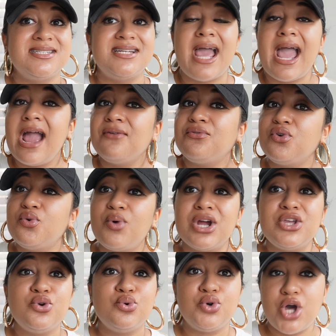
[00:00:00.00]
And everywhere
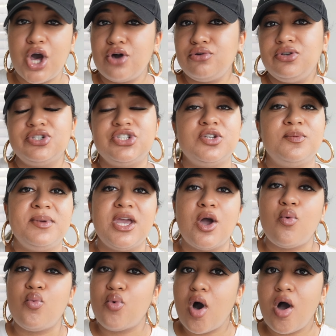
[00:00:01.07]
you go, you should be a
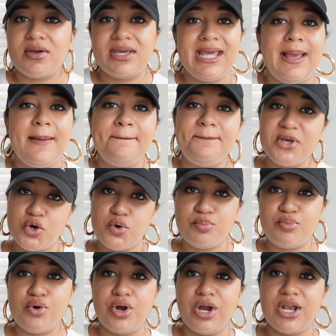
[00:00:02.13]
walking
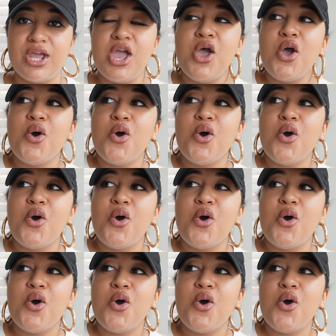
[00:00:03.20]
billboard.